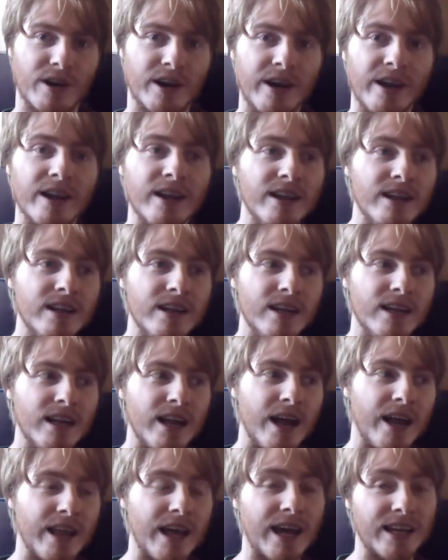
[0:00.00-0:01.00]
right,
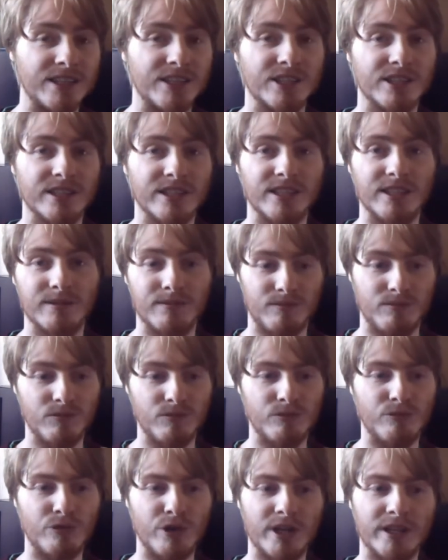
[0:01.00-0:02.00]
and actually
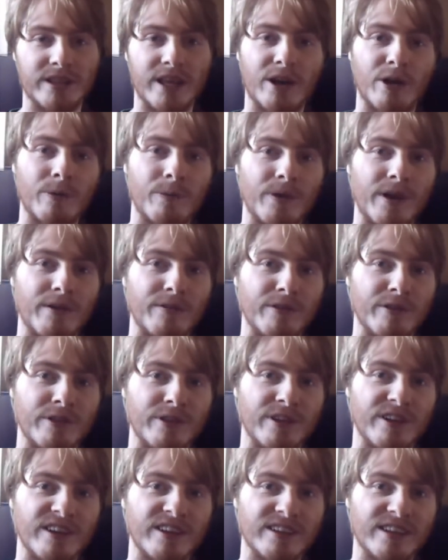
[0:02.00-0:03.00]
rigged that up and
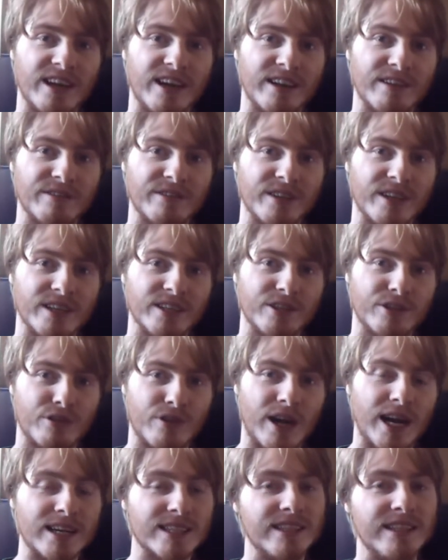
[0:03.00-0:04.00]
everything, and kind of like
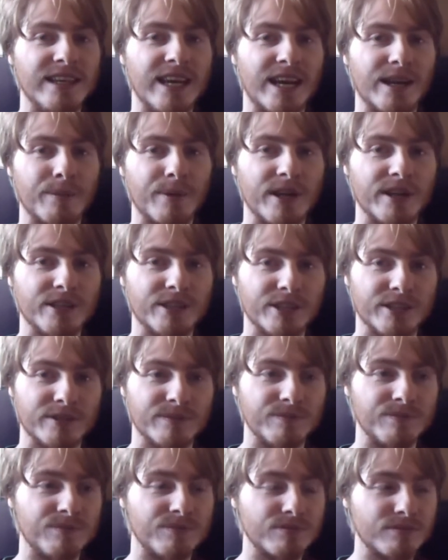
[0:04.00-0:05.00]
tracked the
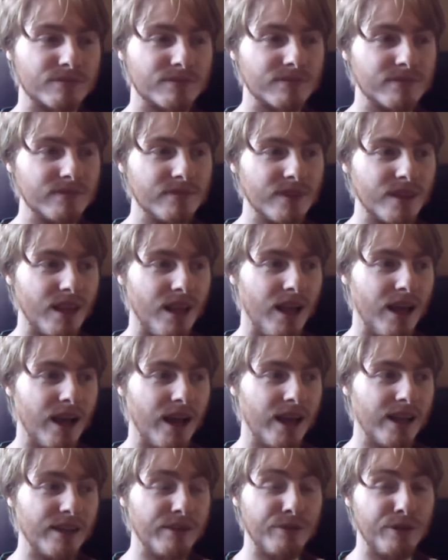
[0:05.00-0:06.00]
animation.
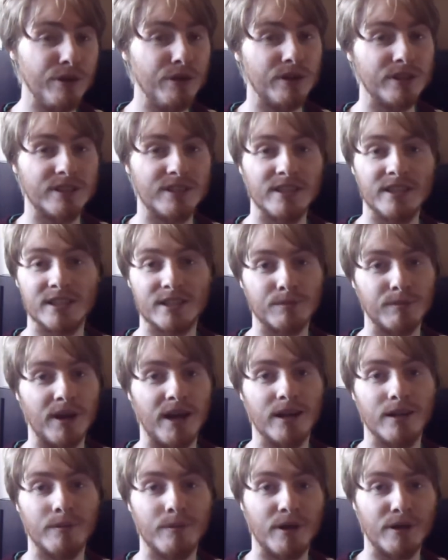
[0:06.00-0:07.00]
And if you could see the
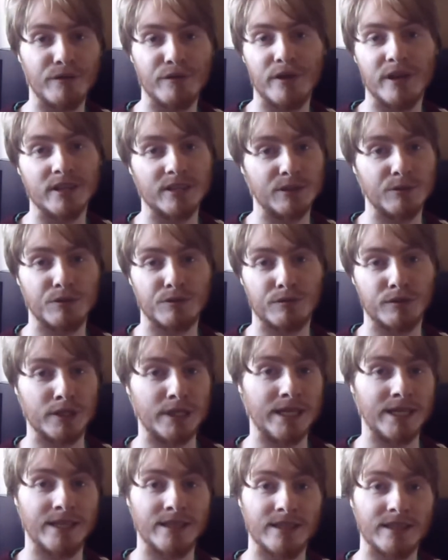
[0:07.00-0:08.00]
smile on my face, it was
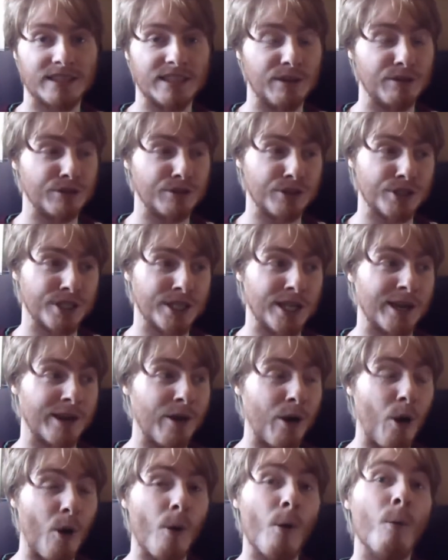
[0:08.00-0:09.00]
ridiculous. I was just like,
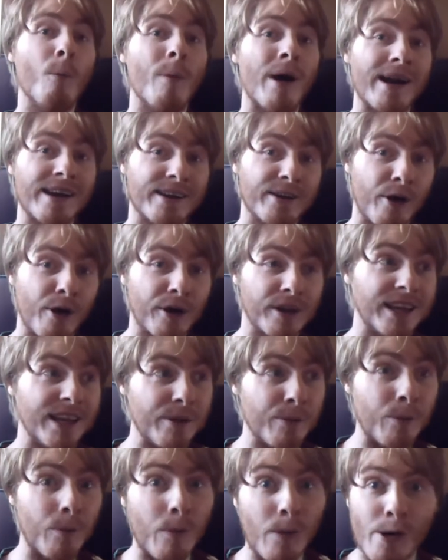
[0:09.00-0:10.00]
oh my god,
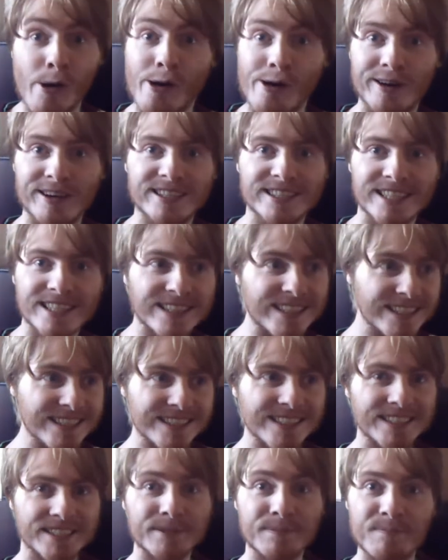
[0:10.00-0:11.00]
it works! Like,
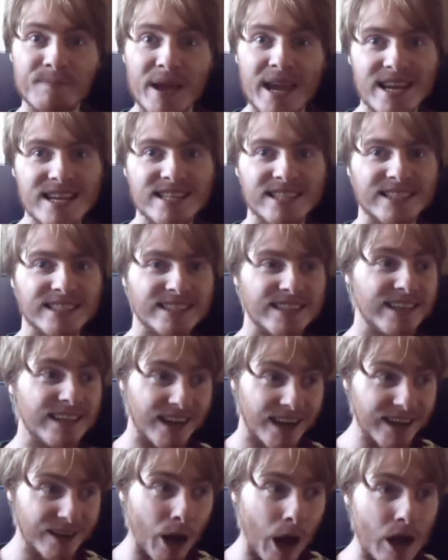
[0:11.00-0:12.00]
this is amazing! Like,
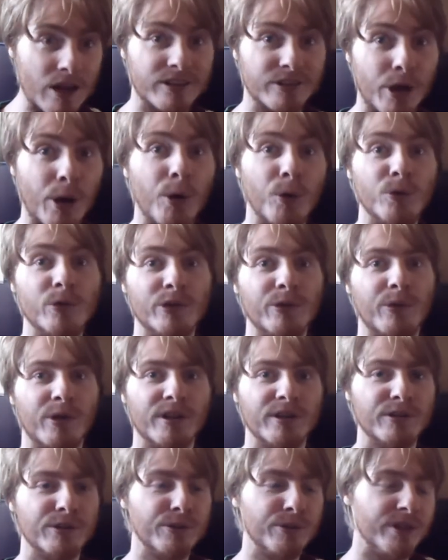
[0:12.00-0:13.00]
I, I totally
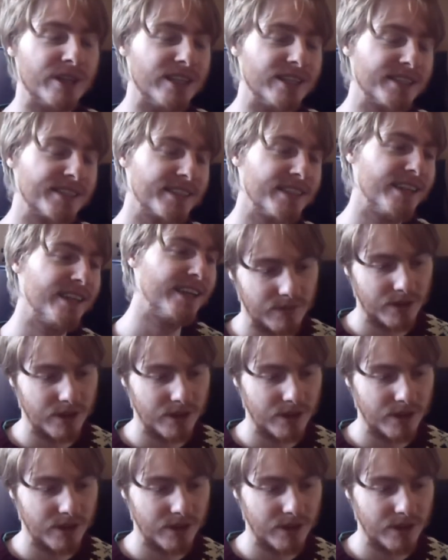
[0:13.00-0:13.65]
want to do this.